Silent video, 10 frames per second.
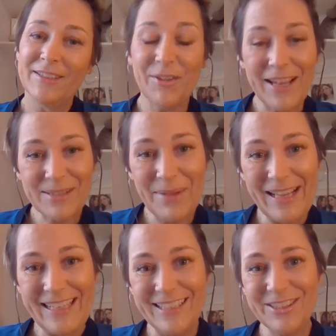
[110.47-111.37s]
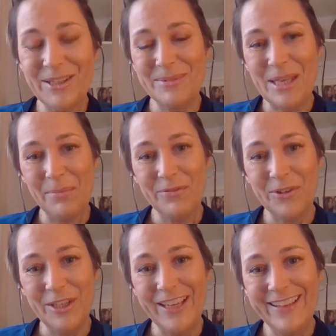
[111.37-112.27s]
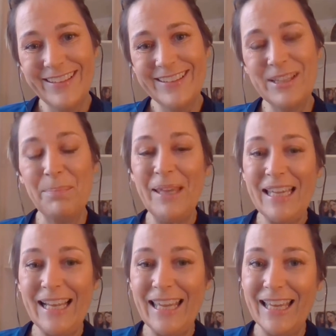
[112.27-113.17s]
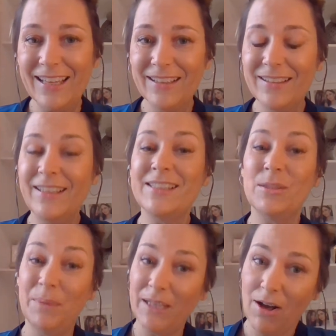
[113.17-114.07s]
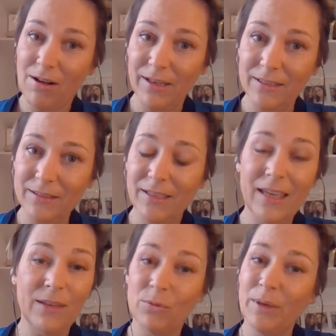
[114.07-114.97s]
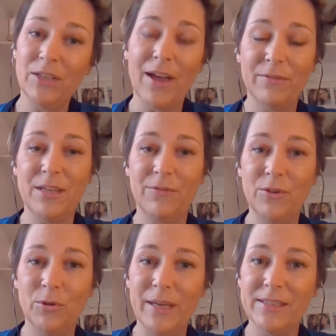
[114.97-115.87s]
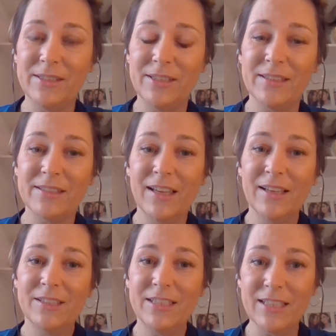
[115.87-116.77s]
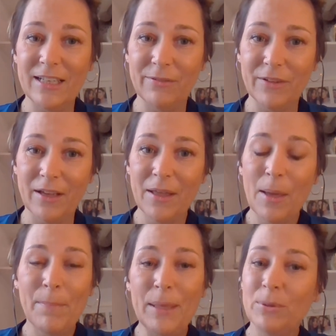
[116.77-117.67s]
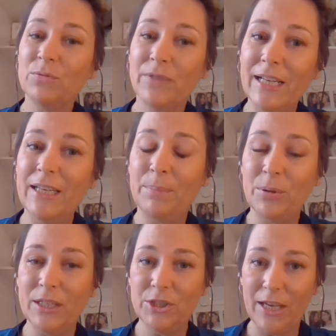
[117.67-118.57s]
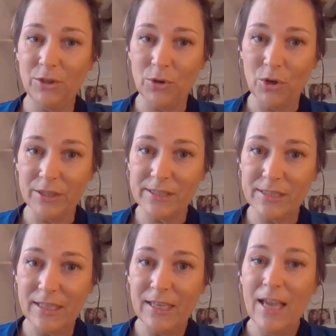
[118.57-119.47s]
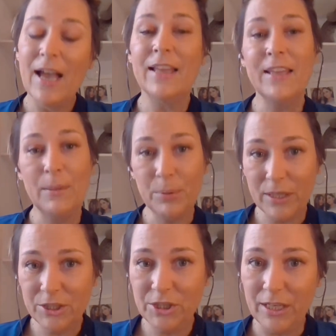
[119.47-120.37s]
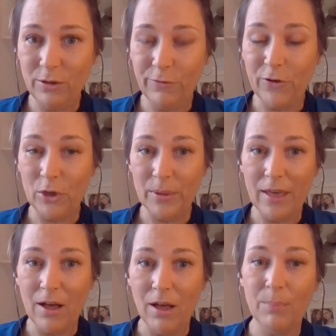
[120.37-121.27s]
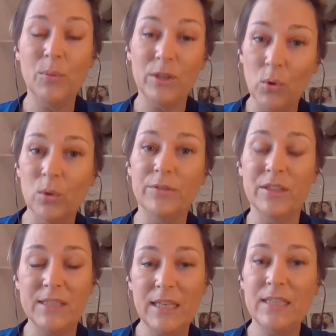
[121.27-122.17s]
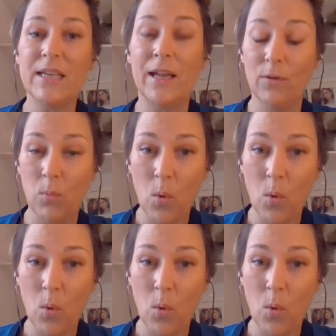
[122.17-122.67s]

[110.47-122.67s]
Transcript: So that's my leadership tip for you. To be clear is to be kind, even when you have difficult messages to deliver. People really appreciate your honesty and they appreciate you following up with all of the detail of